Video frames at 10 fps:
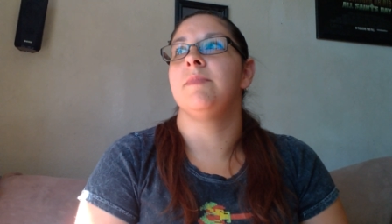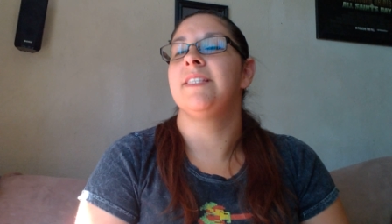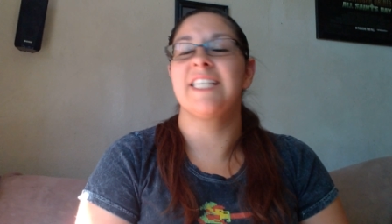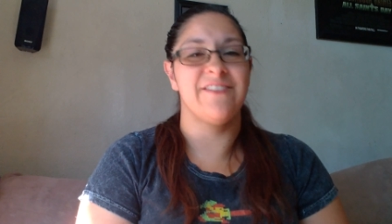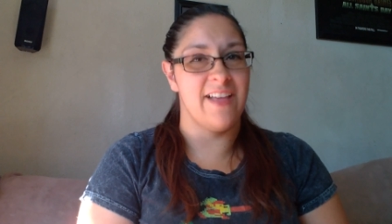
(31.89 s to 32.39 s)

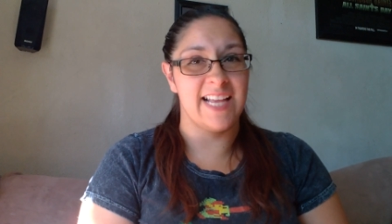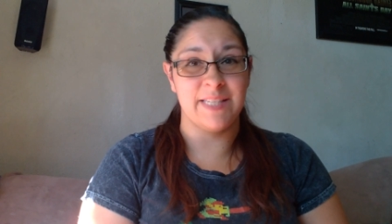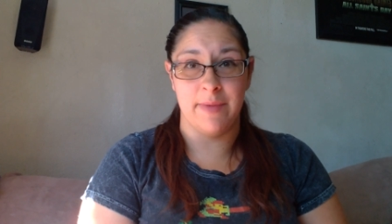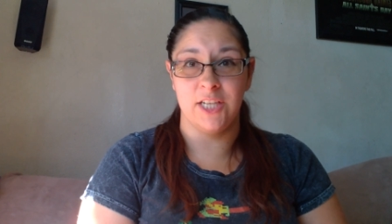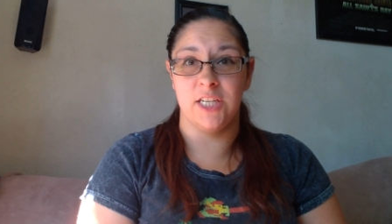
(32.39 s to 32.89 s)
Six Flags
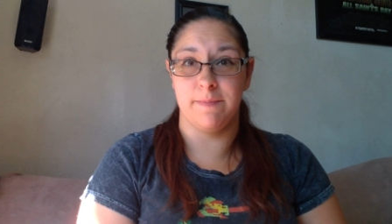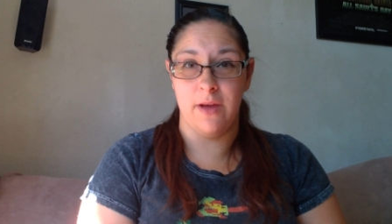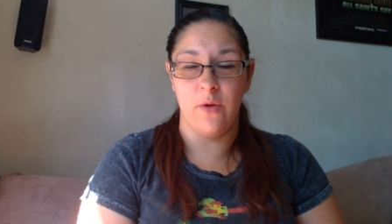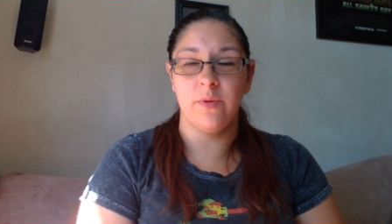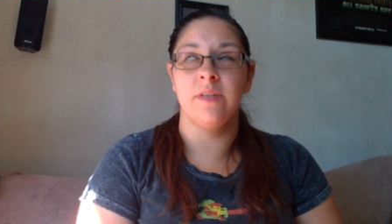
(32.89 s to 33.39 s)
Magic
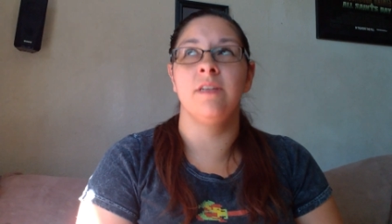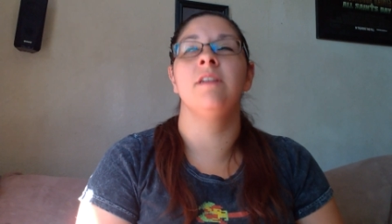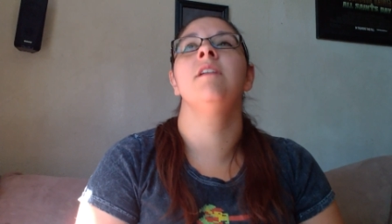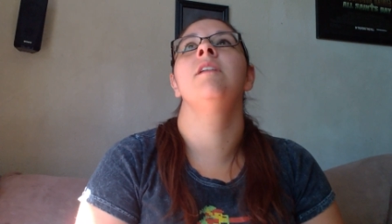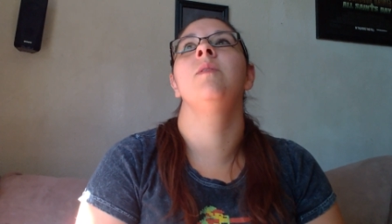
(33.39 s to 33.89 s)

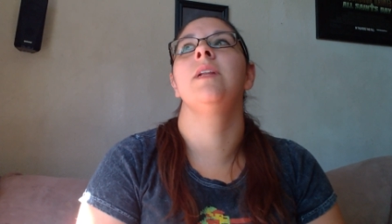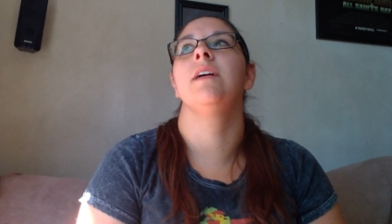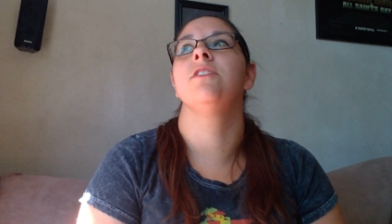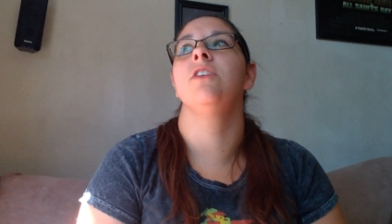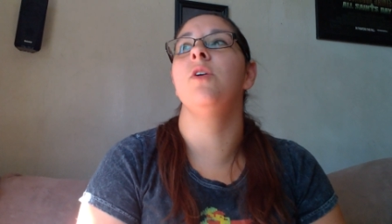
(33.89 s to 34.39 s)
Mountain. What
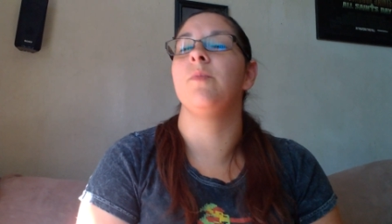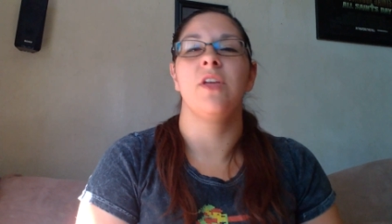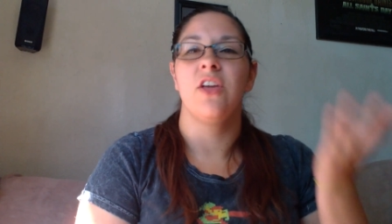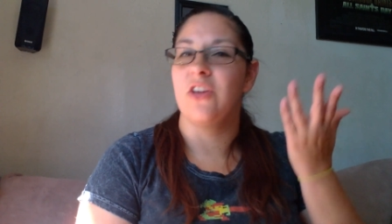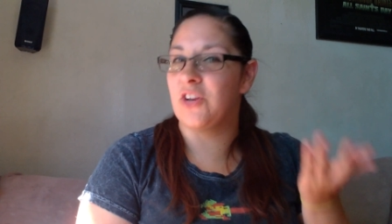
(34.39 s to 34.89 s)
else? Oh,
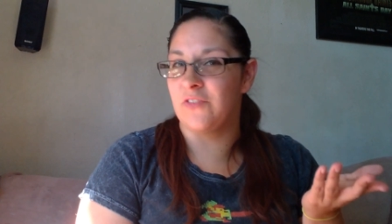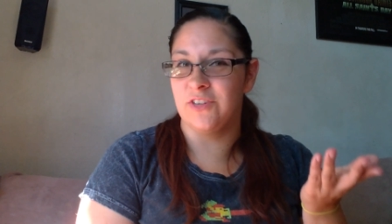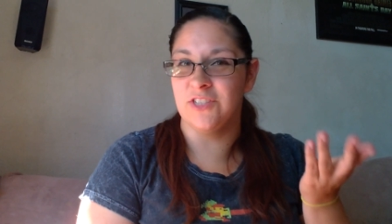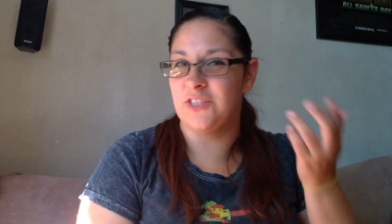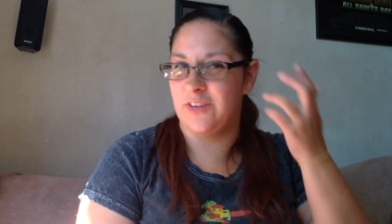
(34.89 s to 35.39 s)

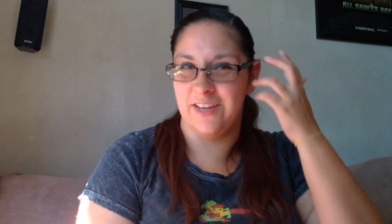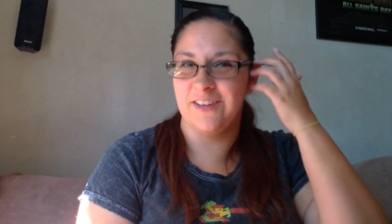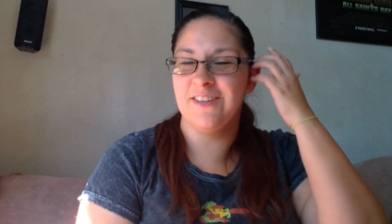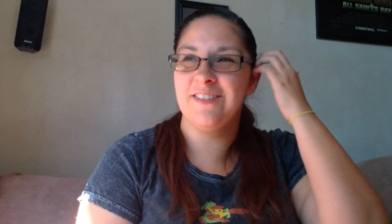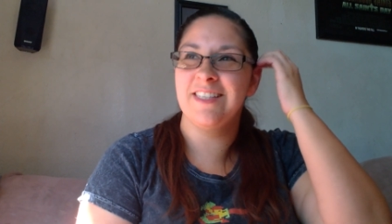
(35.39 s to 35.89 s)
Universal
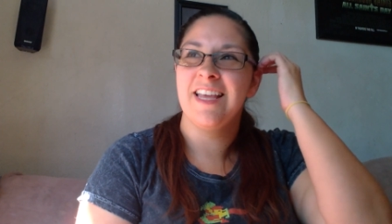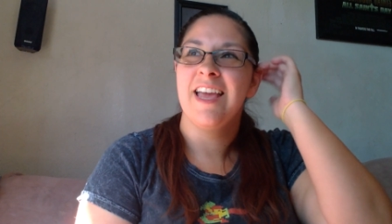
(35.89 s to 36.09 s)
Studios.